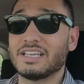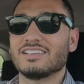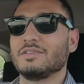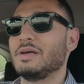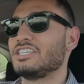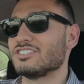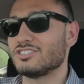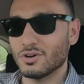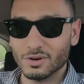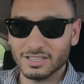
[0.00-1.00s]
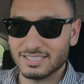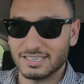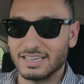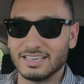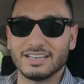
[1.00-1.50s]
because the patient's totally
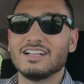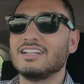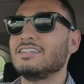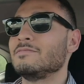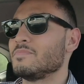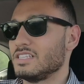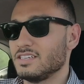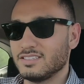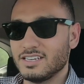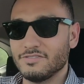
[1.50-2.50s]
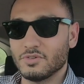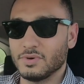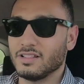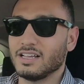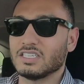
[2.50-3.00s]
sedated, doesn't even
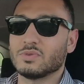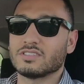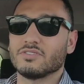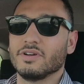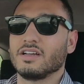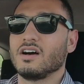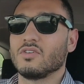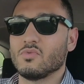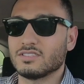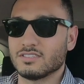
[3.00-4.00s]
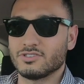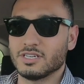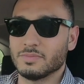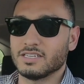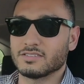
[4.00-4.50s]
realize what's going on once the
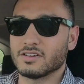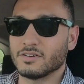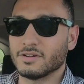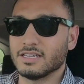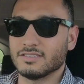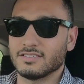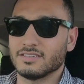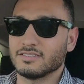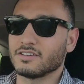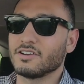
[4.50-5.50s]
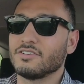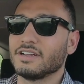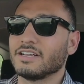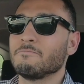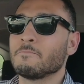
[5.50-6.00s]
treatment is
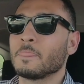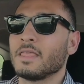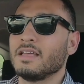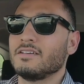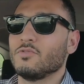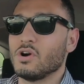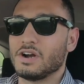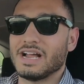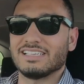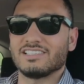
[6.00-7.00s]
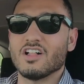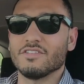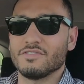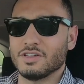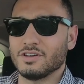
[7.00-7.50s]
occurring. Whereas all
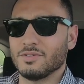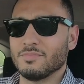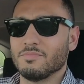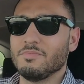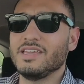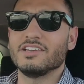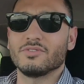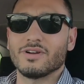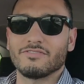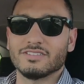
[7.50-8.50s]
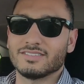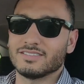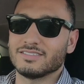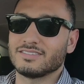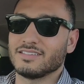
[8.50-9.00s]
of the media
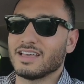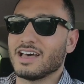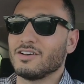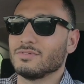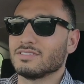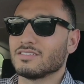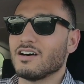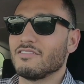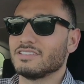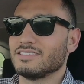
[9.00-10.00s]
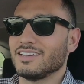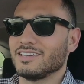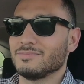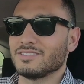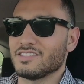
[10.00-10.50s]
references to that was
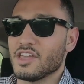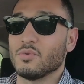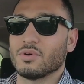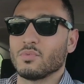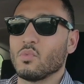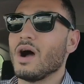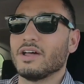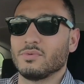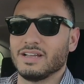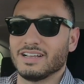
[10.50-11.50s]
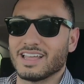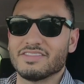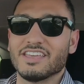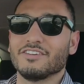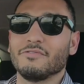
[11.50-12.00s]
oftentimes they were wide awake
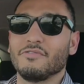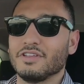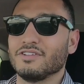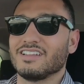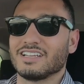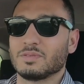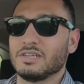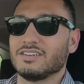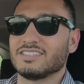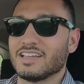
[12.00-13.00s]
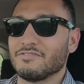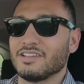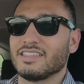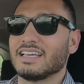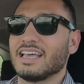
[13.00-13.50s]
and they could feel and experience
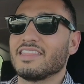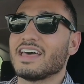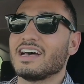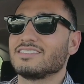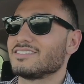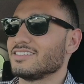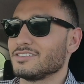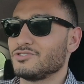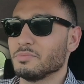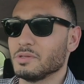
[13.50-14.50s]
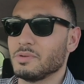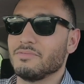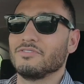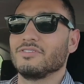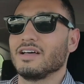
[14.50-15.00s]
everything, and that's extremely
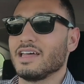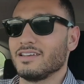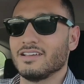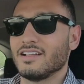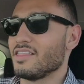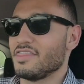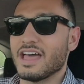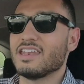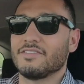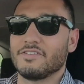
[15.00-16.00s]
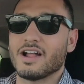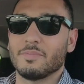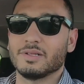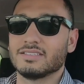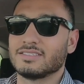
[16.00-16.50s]
painful, and that never
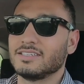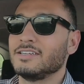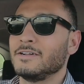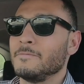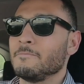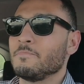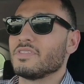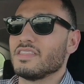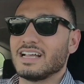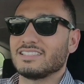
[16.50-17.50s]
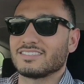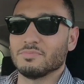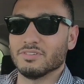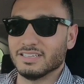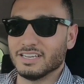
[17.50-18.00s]
happens. That's
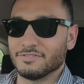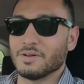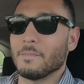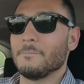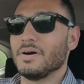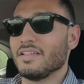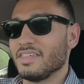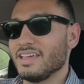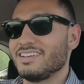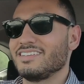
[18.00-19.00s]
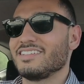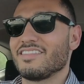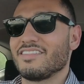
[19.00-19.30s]
completely different. But then